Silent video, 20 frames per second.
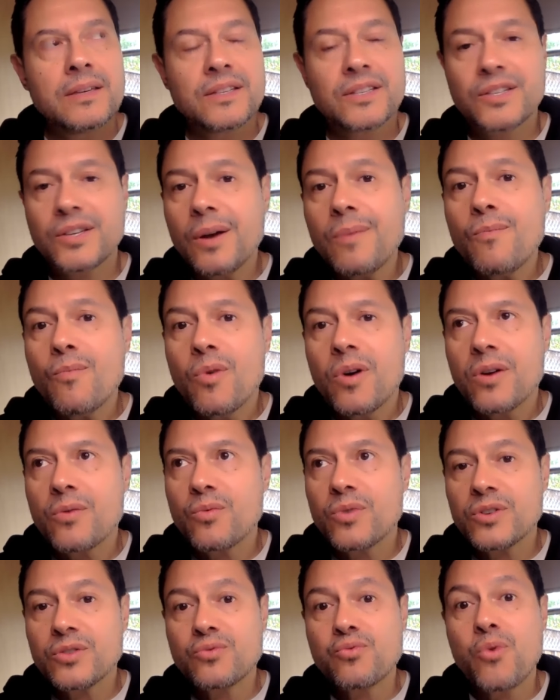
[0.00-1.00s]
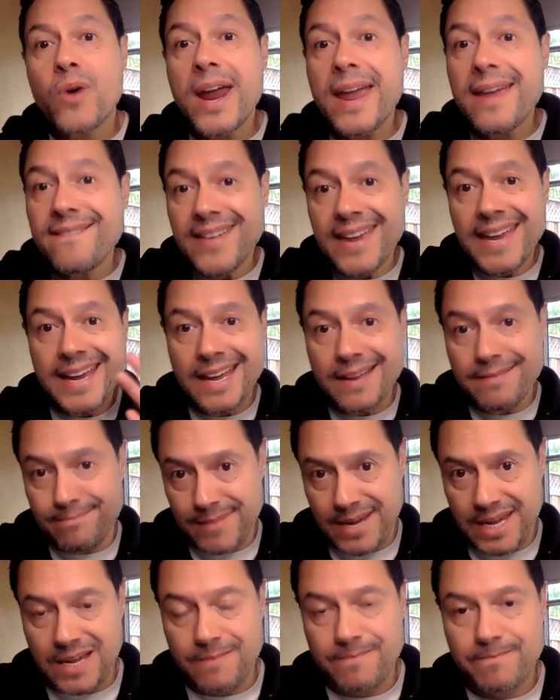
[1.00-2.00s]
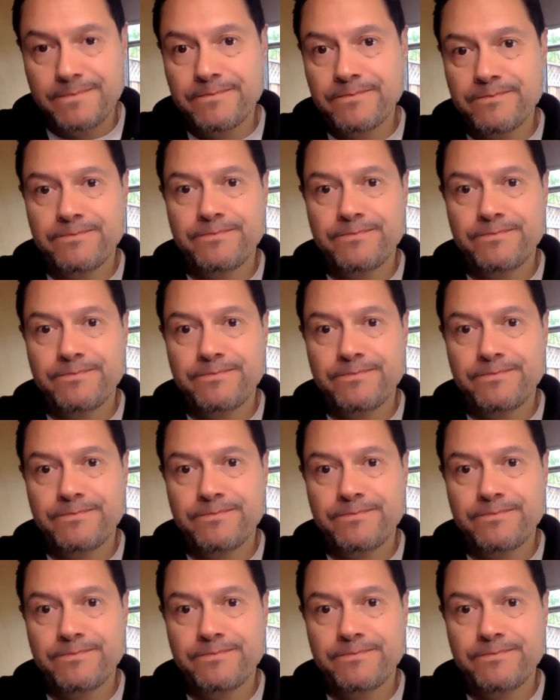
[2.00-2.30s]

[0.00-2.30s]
someone was waving at me,